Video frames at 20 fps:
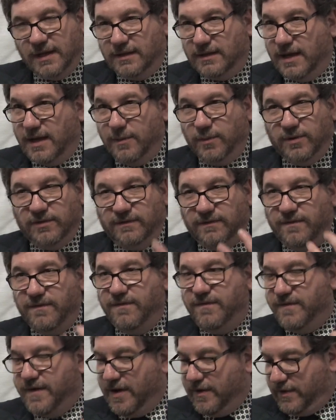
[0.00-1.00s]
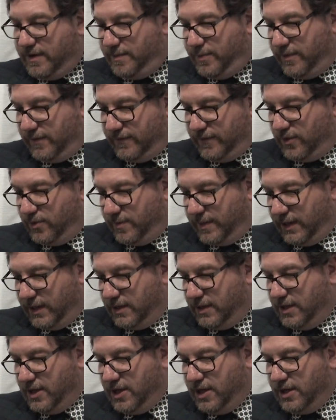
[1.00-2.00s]
It was very perfumey.
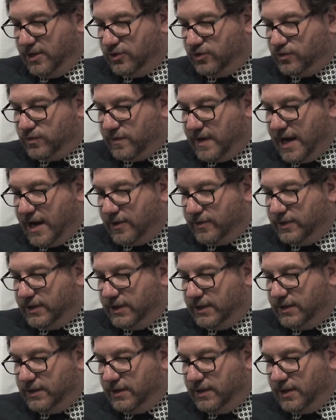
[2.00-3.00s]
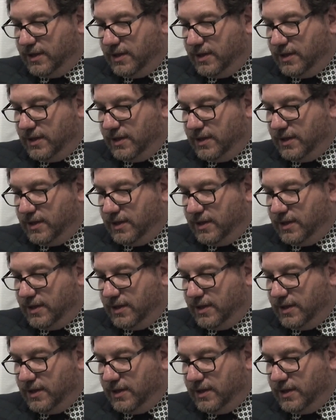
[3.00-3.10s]
Shrouded